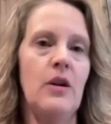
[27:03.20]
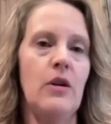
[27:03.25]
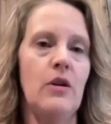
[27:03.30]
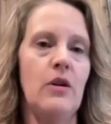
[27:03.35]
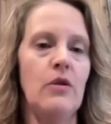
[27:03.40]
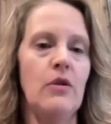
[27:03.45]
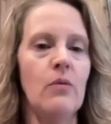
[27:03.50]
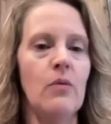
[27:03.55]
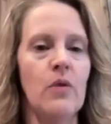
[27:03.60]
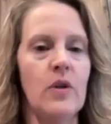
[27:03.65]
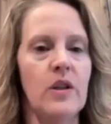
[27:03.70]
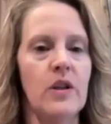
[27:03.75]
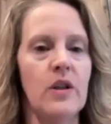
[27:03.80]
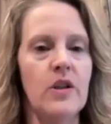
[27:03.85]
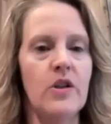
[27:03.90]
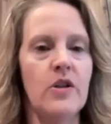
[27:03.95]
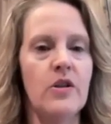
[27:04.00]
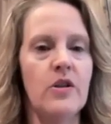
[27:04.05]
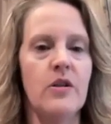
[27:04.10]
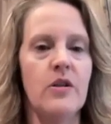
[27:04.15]
hurt
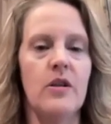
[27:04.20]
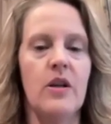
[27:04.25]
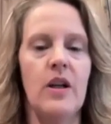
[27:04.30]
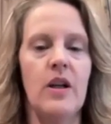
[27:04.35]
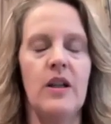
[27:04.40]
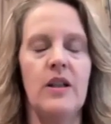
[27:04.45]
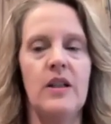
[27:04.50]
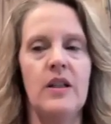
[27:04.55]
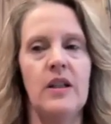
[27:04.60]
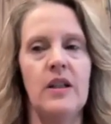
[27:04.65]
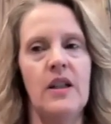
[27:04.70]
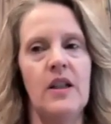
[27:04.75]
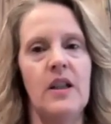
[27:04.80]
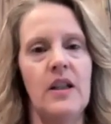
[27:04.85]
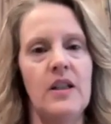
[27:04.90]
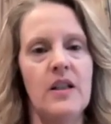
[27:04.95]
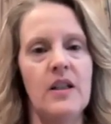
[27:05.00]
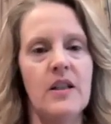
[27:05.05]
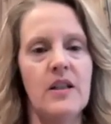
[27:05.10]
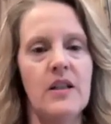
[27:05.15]
worse. I didn't get
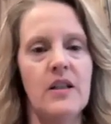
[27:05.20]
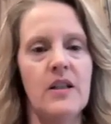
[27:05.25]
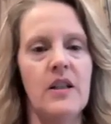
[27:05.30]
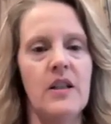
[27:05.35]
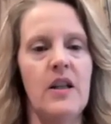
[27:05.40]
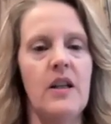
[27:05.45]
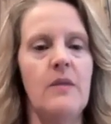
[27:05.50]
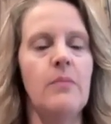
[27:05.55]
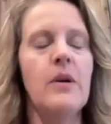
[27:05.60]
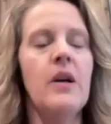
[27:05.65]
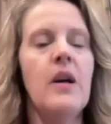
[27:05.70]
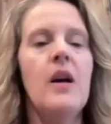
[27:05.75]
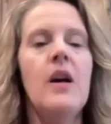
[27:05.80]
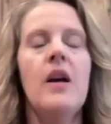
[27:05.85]
any sleep.